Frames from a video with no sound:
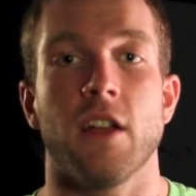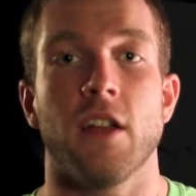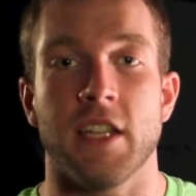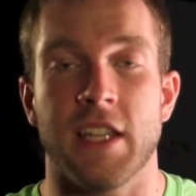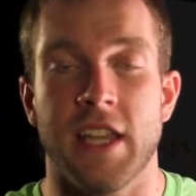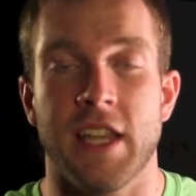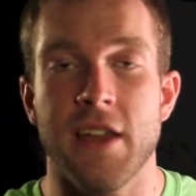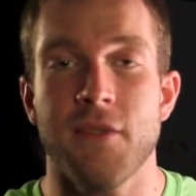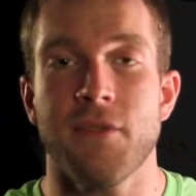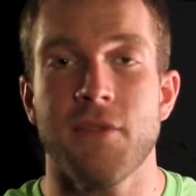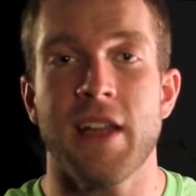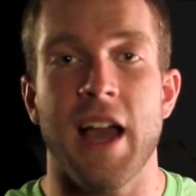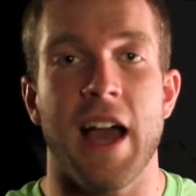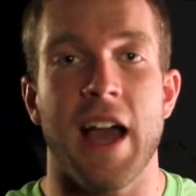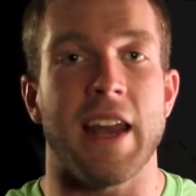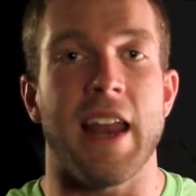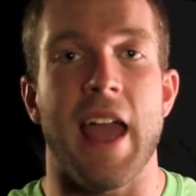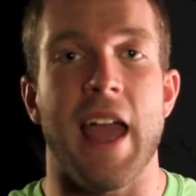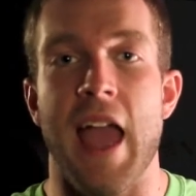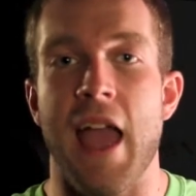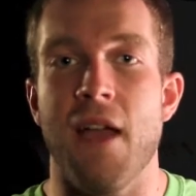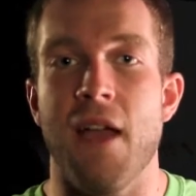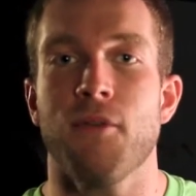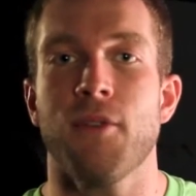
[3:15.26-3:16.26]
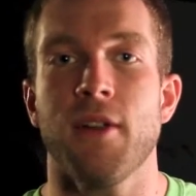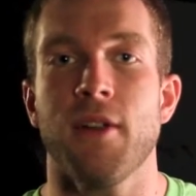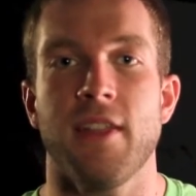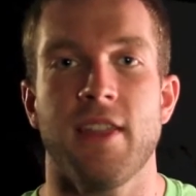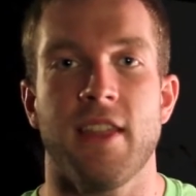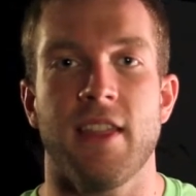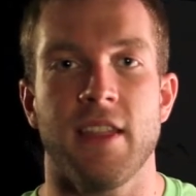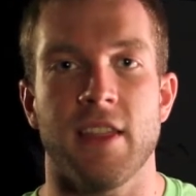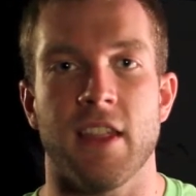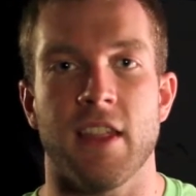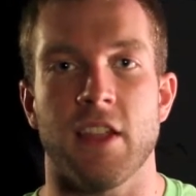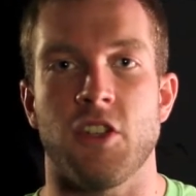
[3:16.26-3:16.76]
give God
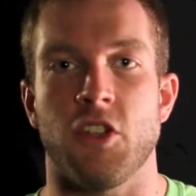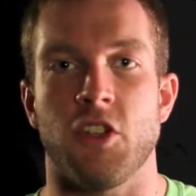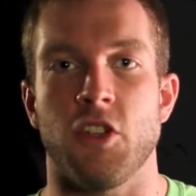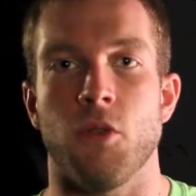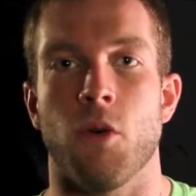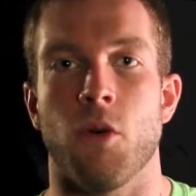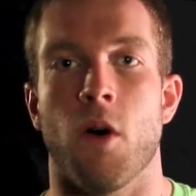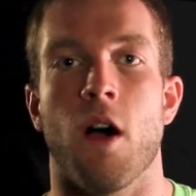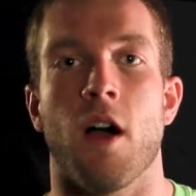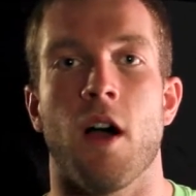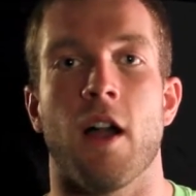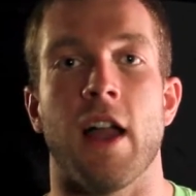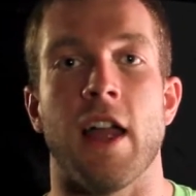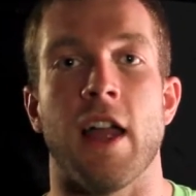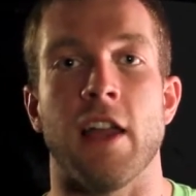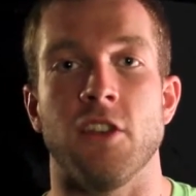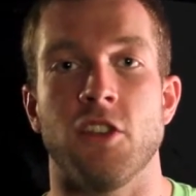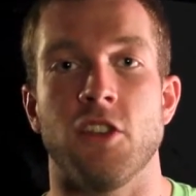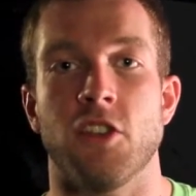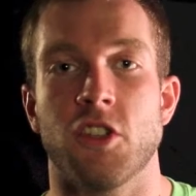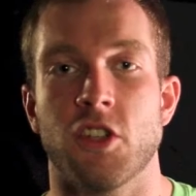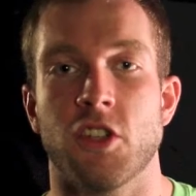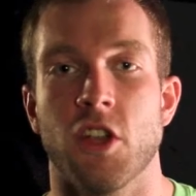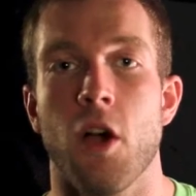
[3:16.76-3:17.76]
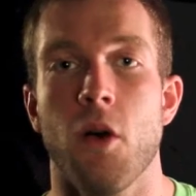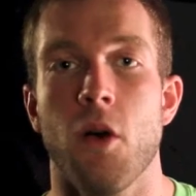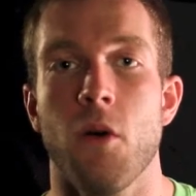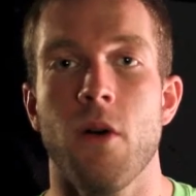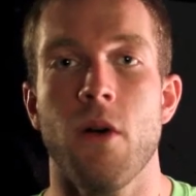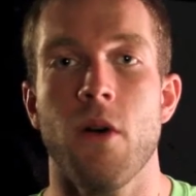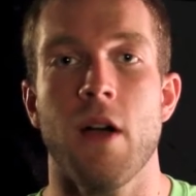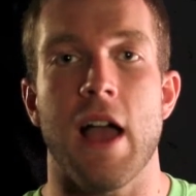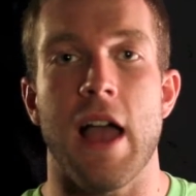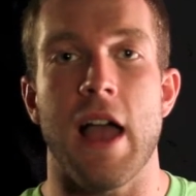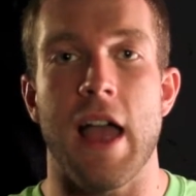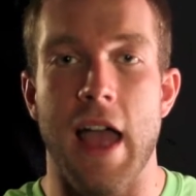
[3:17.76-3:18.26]
everything that you are, and show